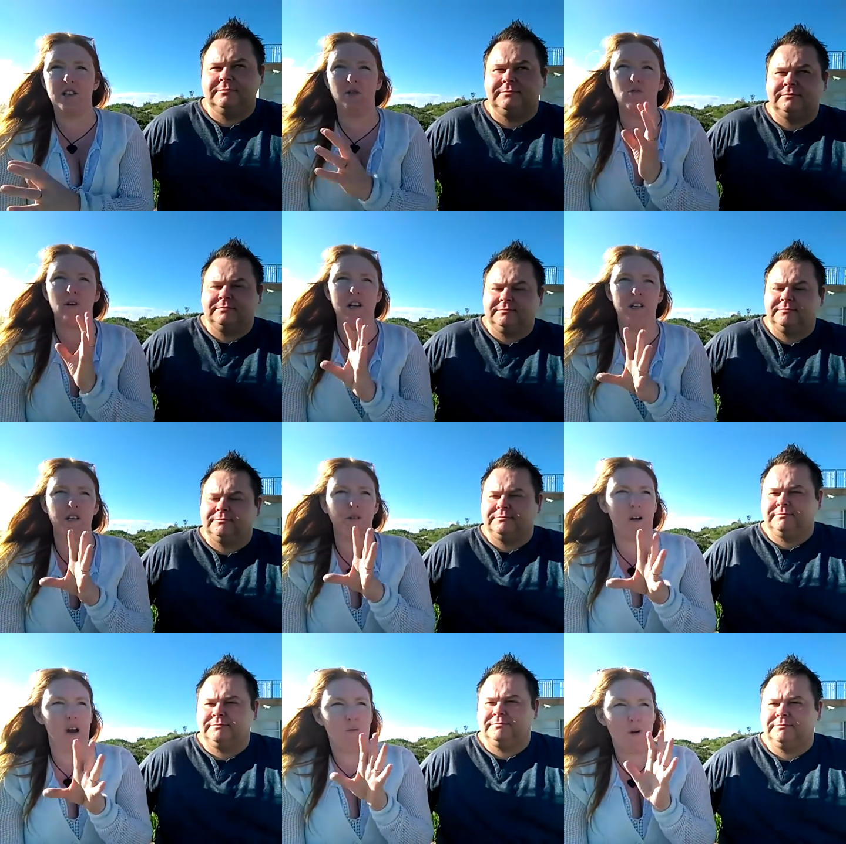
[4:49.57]
Speaker 1: to redo
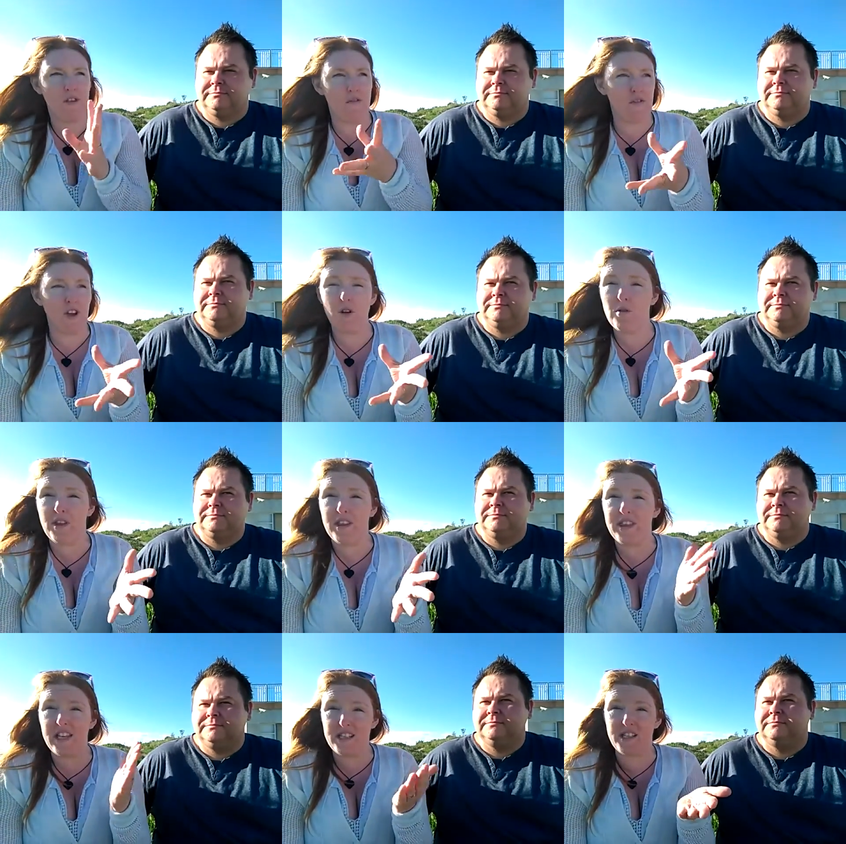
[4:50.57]
it with a view that
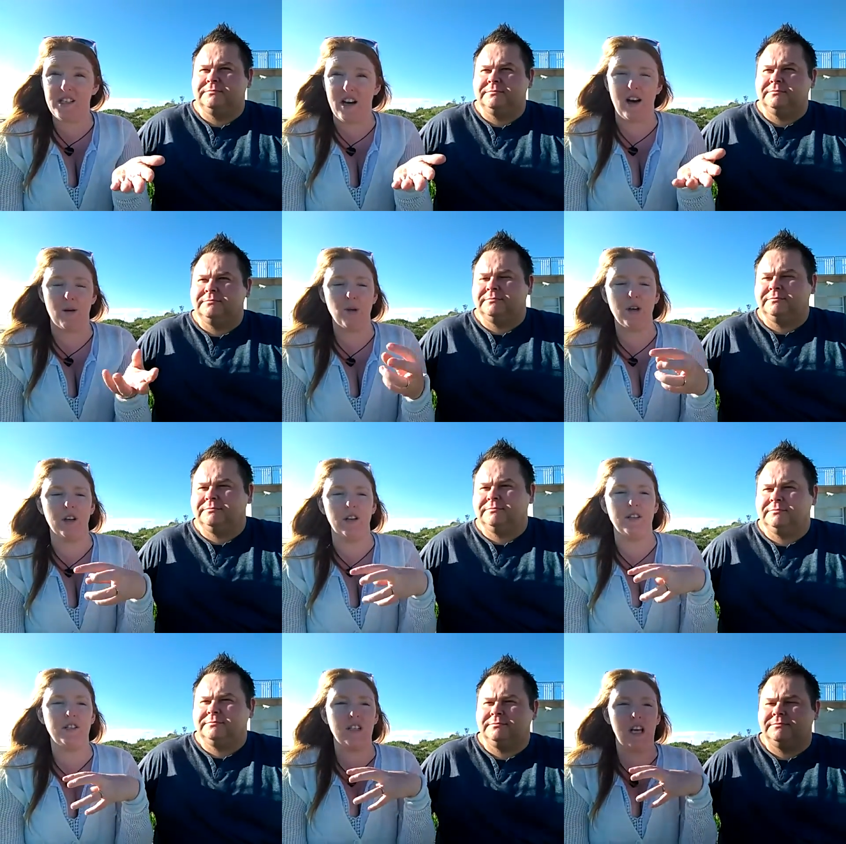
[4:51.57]
this time you're going
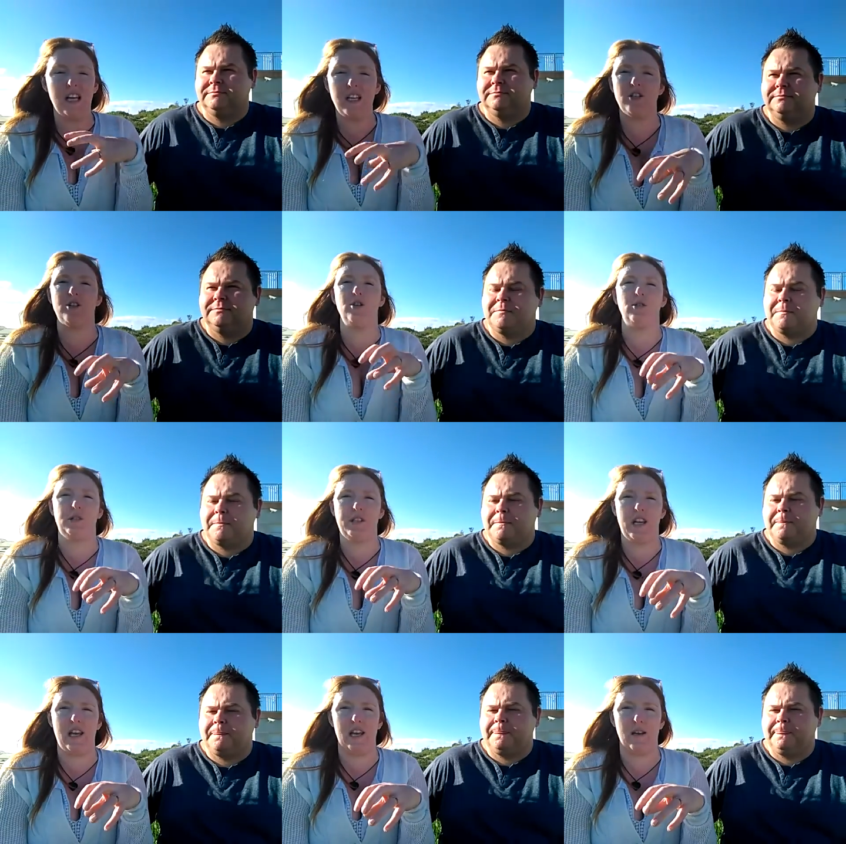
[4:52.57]
to teach your
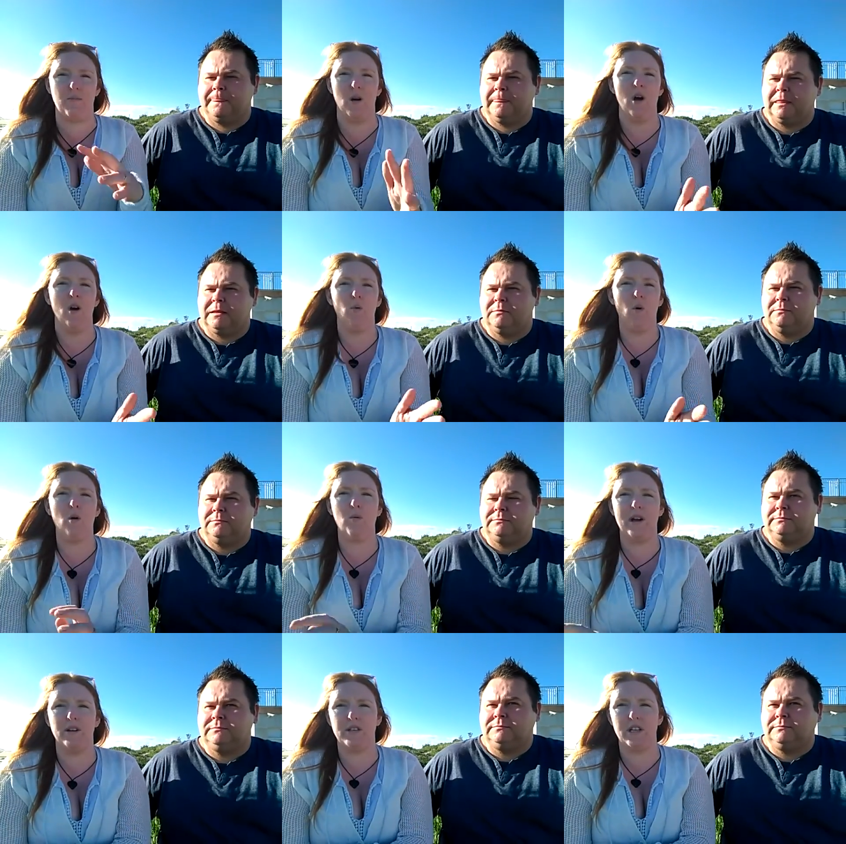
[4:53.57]
team what
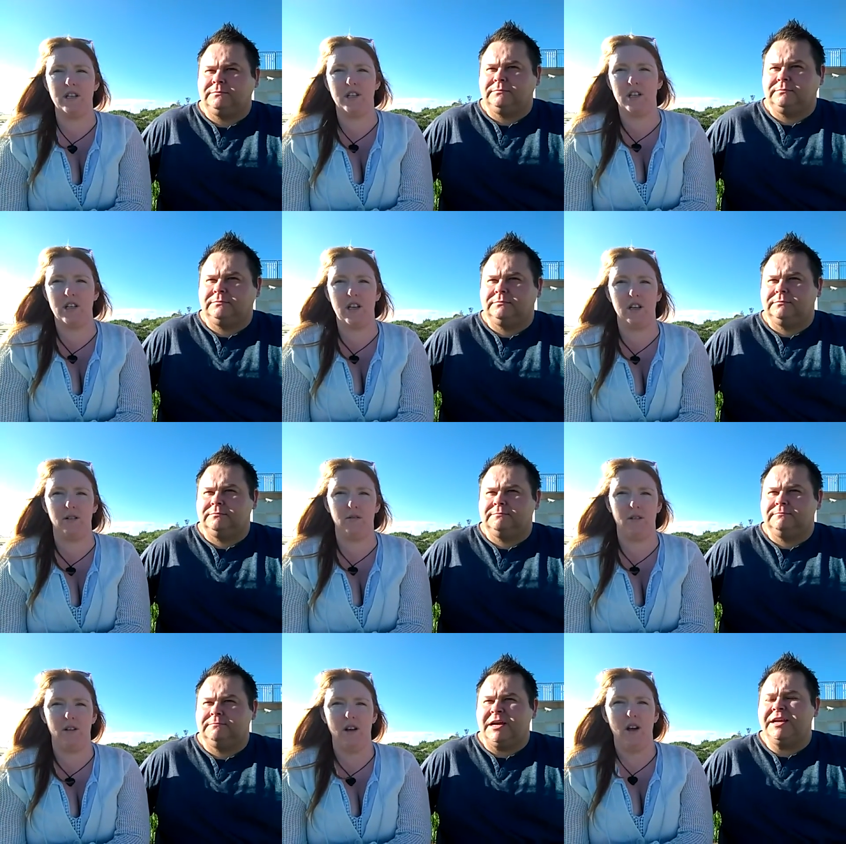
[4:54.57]
we are teaching you.
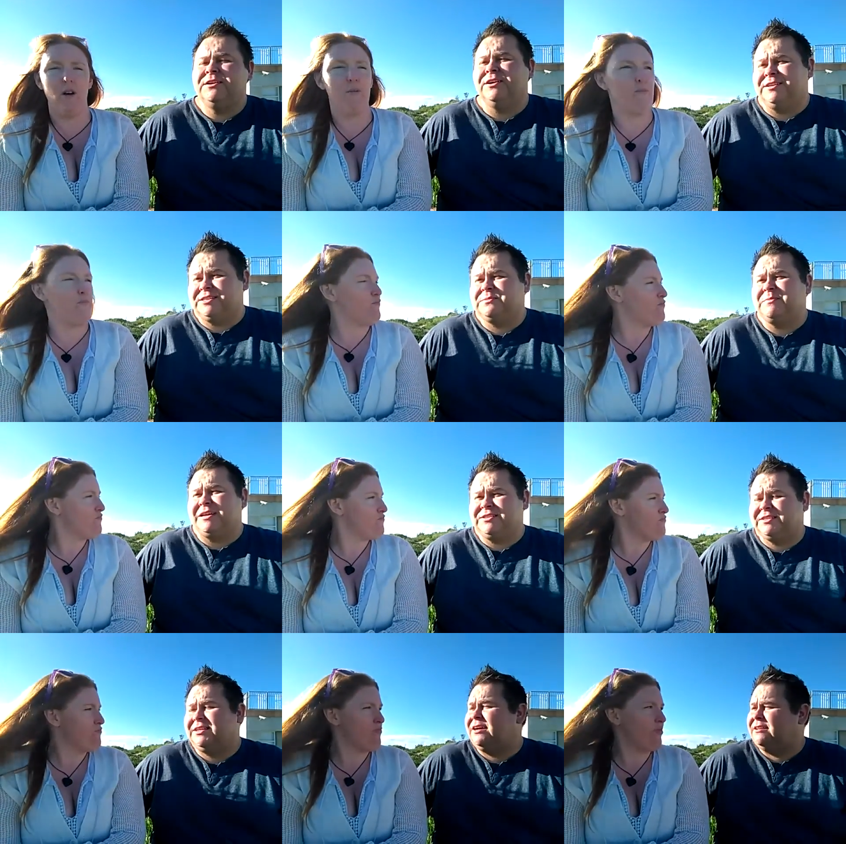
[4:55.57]
Speaker 2: And you're going to smash
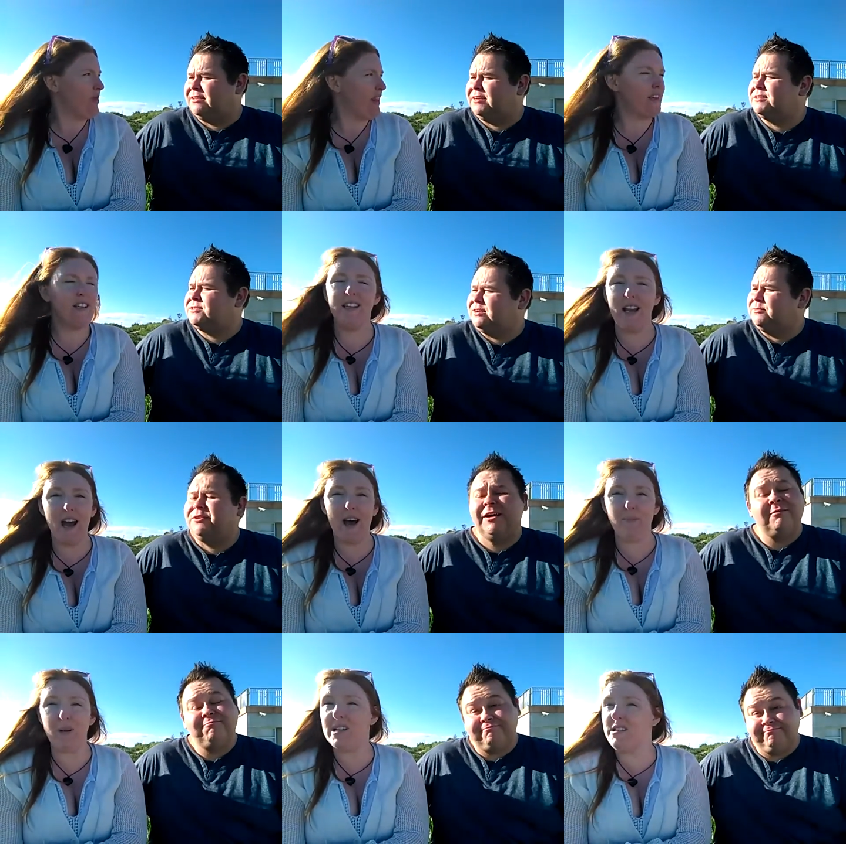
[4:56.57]
Sahara the next
Speaker 1: time.
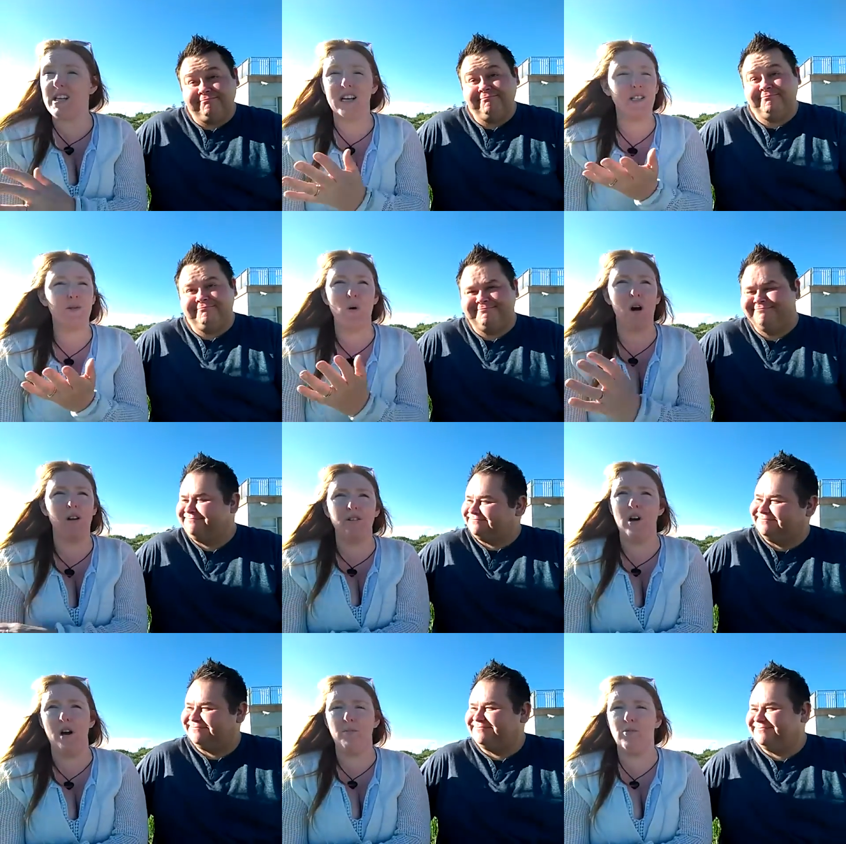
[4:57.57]
Yeah, because that is what
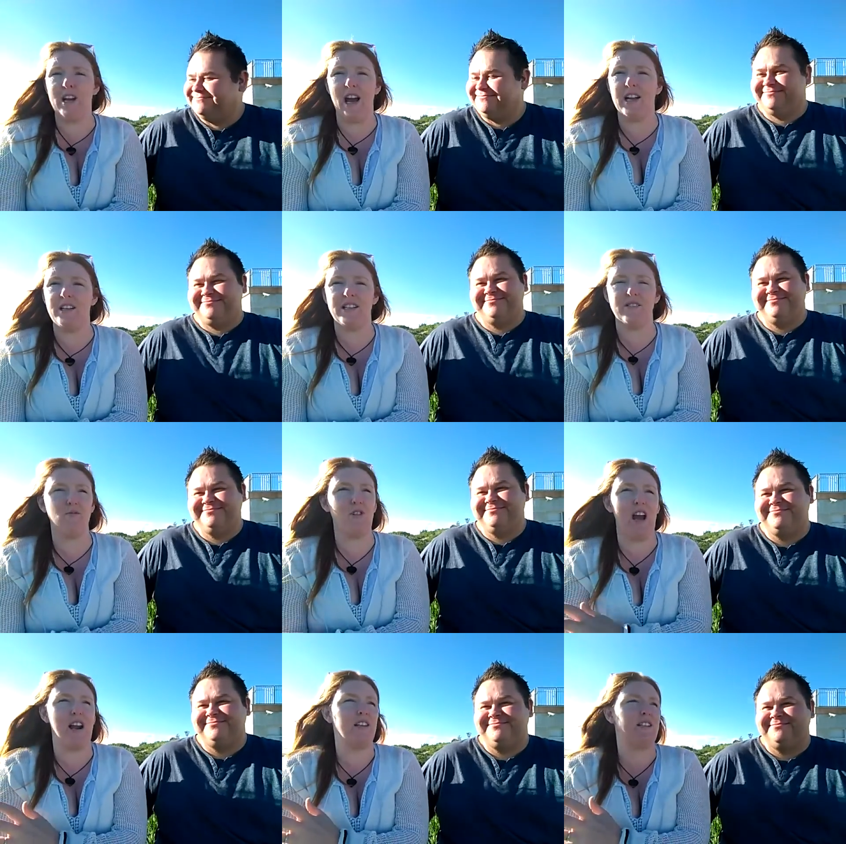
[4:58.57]

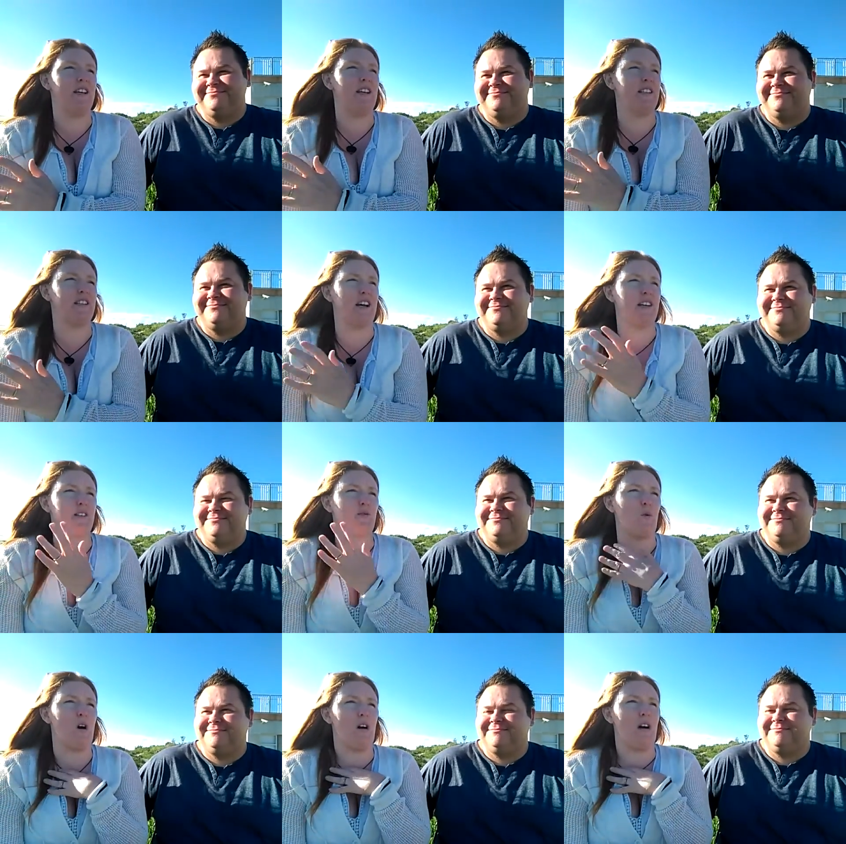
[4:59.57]
Rihanna did. That is
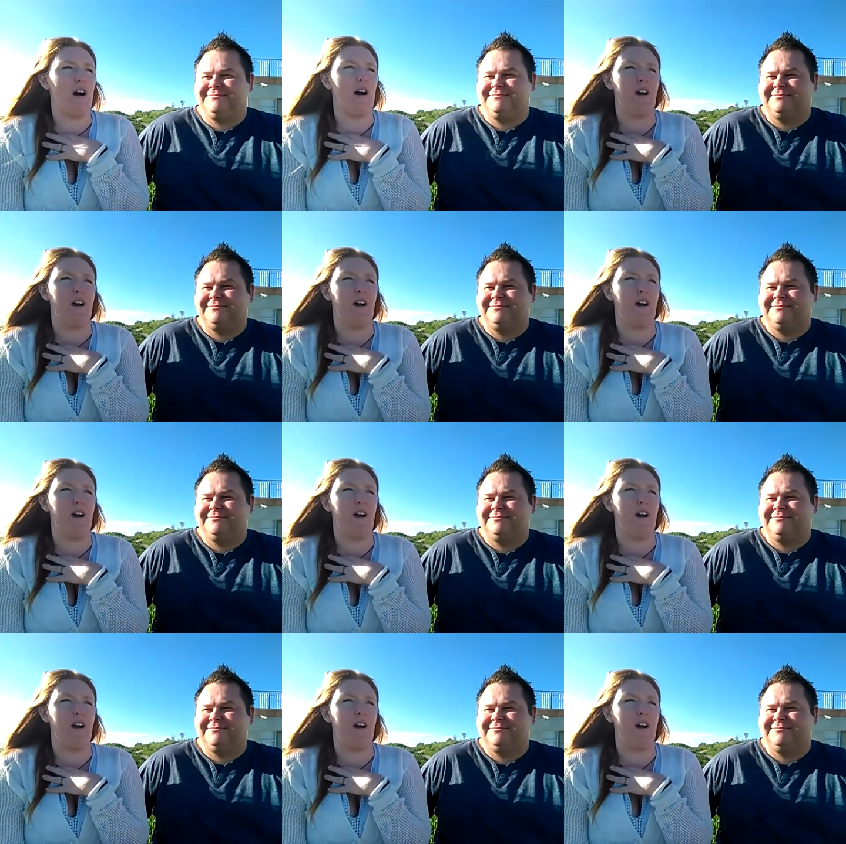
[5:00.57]
what